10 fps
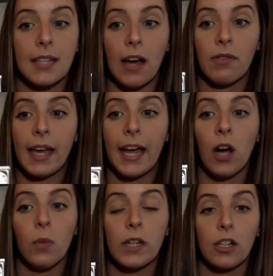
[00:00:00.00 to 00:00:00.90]
sound that
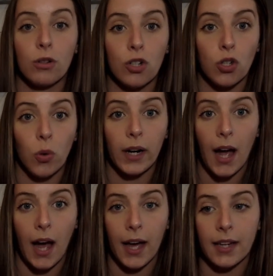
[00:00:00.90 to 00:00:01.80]
out. We know short
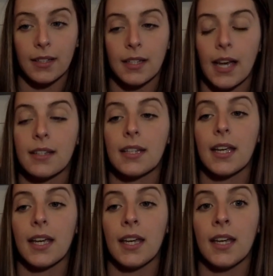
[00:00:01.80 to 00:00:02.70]
I says
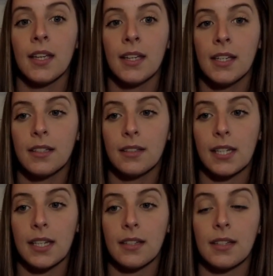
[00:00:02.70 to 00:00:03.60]
I,
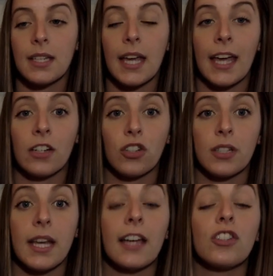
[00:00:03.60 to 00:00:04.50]
TCH
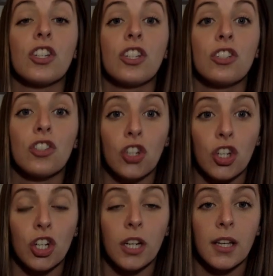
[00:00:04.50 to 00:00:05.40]
says
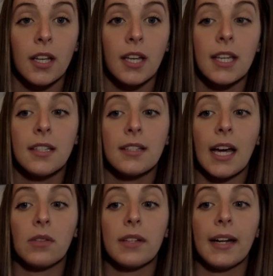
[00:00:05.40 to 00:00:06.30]
ch.
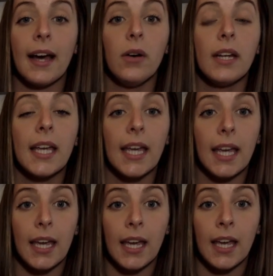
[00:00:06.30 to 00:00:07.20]
Sound it out.
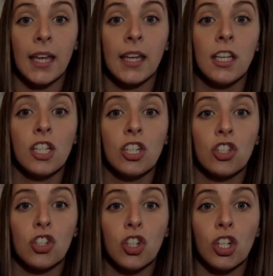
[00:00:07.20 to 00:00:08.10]

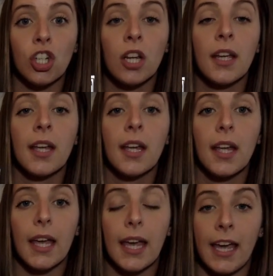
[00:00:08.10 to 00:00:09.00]
Itch,
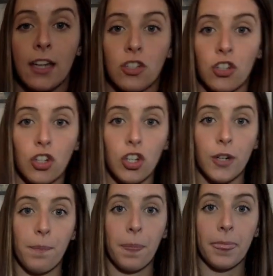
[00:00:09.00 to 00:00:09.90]
itch,